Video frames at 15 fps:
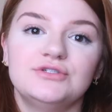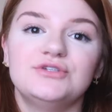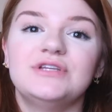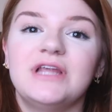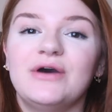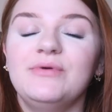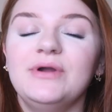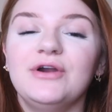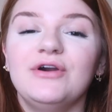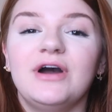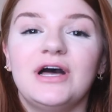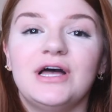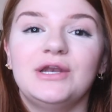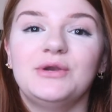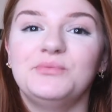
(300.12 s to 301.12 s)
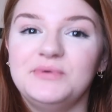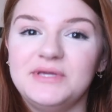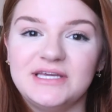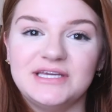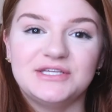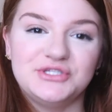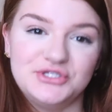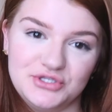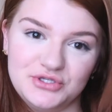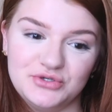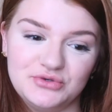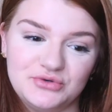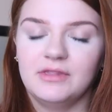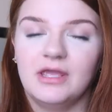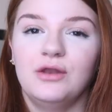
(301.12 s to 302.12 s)
So now we are on week
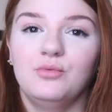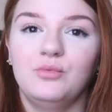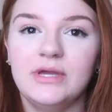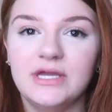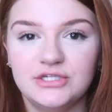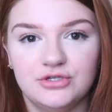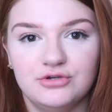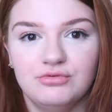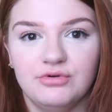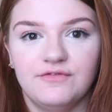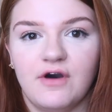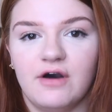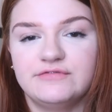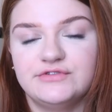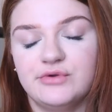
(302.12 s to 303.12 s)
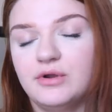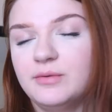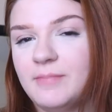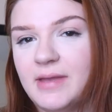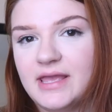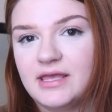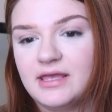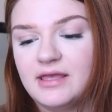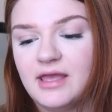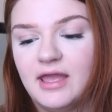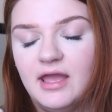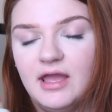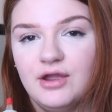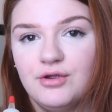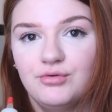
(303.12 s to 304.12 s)
two, and week two revolves around making a
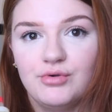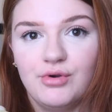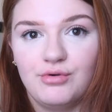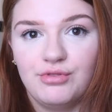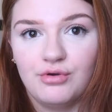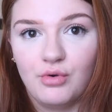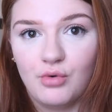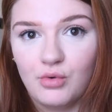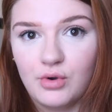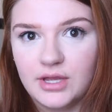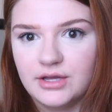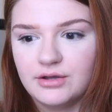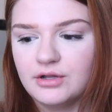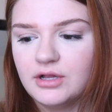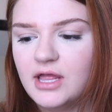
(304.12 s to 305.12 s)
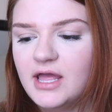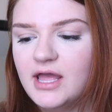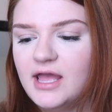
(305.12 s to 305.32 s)
hair growth oil.